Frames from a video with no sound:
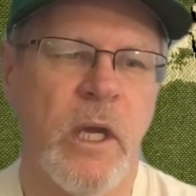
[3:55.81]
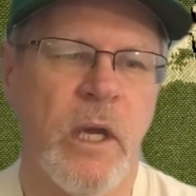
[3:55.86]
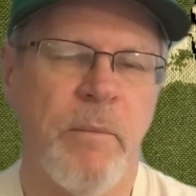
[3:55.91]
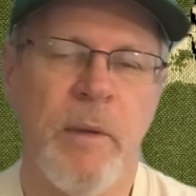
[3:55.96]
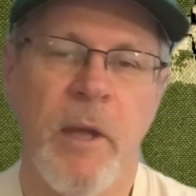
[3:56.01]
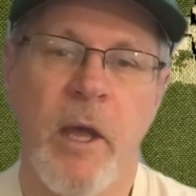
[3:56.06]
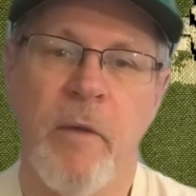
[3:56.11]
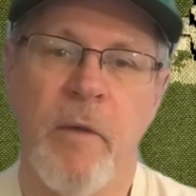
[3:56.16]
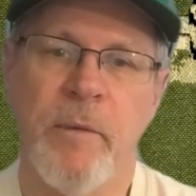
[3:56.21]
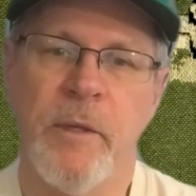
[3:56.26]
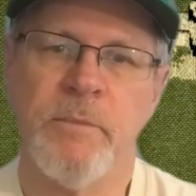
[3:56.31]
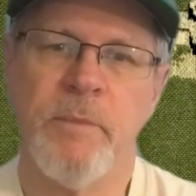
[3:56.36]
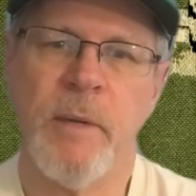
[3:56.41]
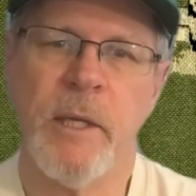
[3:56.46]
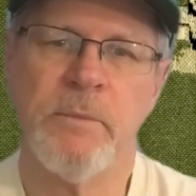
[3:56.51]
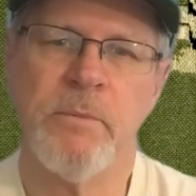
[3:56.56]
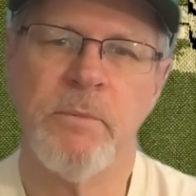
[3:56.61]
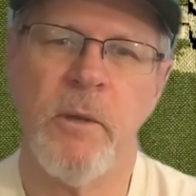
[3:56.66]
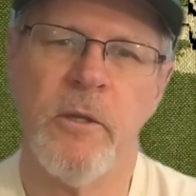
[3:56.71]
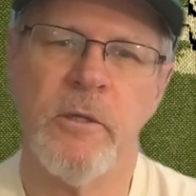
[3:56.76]
payoff pitch
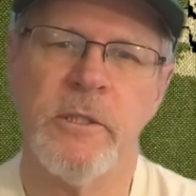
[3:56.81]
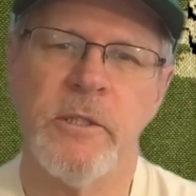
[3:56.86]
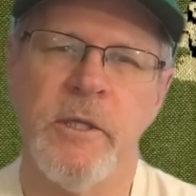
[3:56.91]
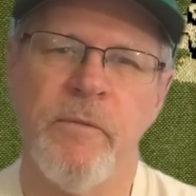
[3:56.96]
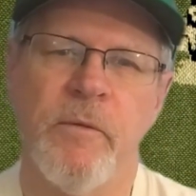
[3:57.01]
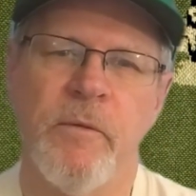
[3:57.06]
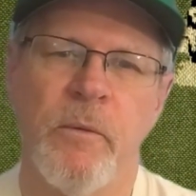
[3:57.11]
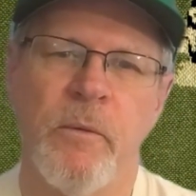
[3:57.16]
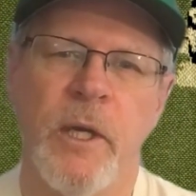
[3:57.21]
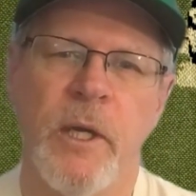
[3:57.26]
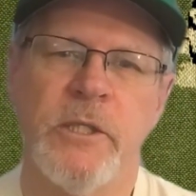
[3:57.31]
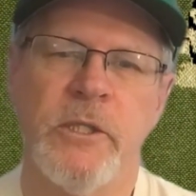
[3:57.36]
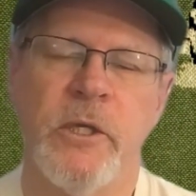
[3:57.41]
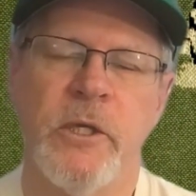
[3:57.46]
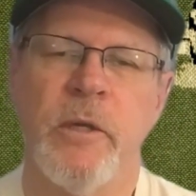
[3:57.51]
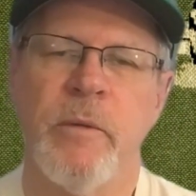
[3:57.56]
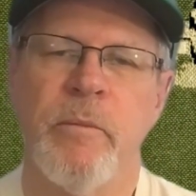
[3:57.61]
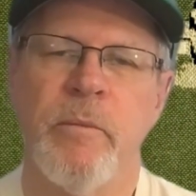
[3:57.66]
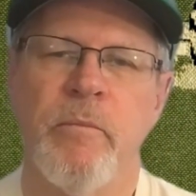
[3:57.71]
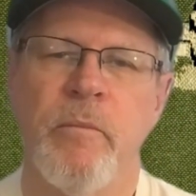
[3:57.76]
baseball. There's different ways you
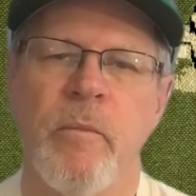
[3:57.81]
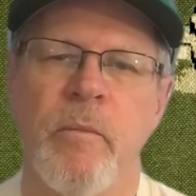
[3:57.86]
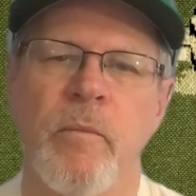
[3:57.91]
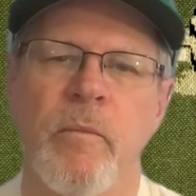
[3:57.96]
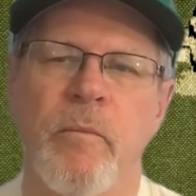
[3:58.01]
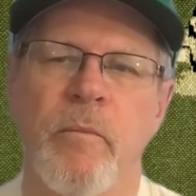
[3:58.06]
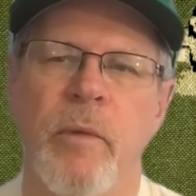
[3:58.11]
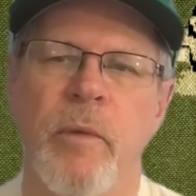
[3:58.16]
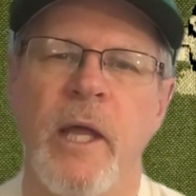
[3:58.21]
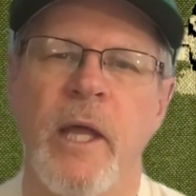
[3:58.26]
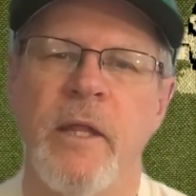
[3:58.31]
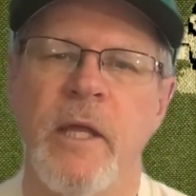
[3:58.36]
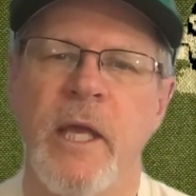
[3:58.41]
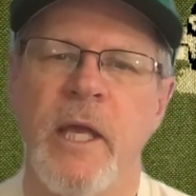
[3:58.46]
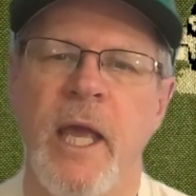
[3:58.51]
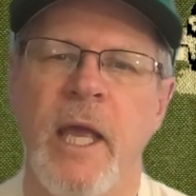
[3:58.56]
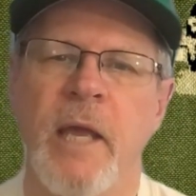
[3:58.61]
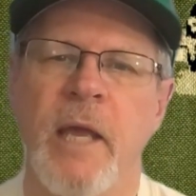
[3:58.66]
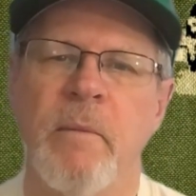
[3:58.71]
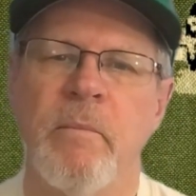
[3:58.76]
can play the
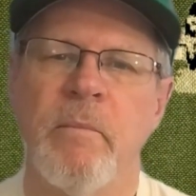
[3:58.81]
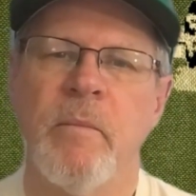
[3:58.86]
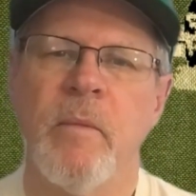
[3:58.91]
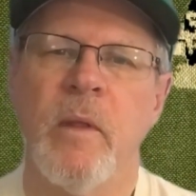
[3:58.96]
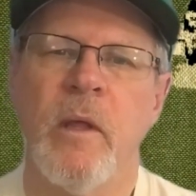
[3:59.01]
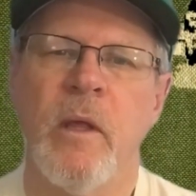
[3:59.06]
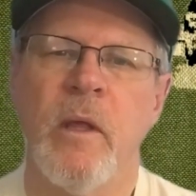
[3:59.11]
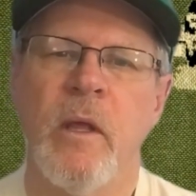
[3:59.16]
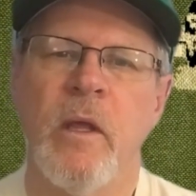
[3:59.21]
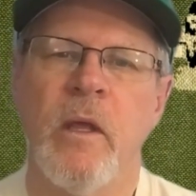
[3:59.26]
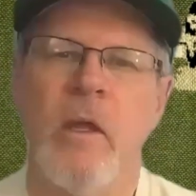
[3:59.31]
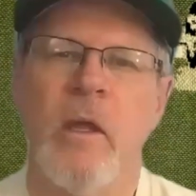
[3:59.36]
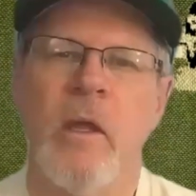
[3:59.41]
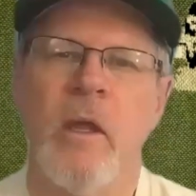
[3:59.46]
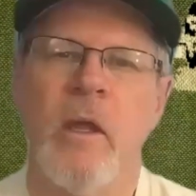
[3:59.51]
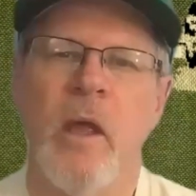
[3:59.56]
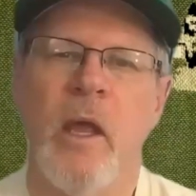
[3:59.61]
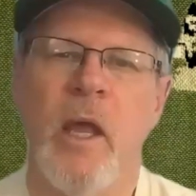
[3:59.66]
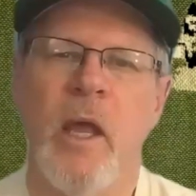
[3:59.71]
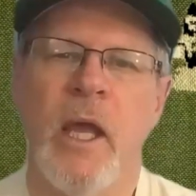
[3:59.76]
game,
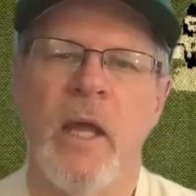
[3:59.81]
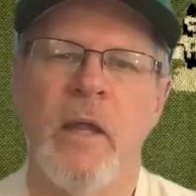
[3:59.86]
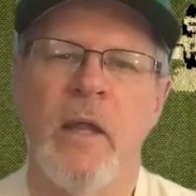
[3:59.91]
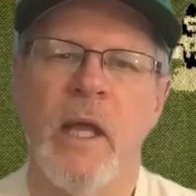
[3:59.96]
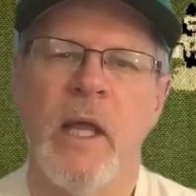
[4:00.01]
and